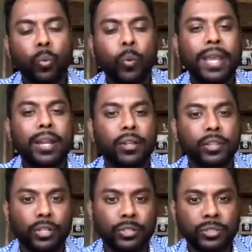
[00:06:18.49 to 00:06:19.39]
Wait on
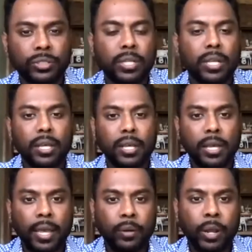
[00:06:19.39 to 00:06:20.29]
those,
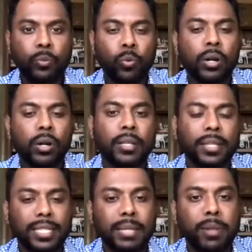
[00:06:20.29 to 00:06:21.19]
and work on
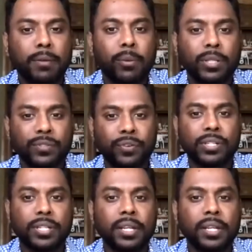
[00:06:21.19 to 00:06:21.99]
the team level ones first,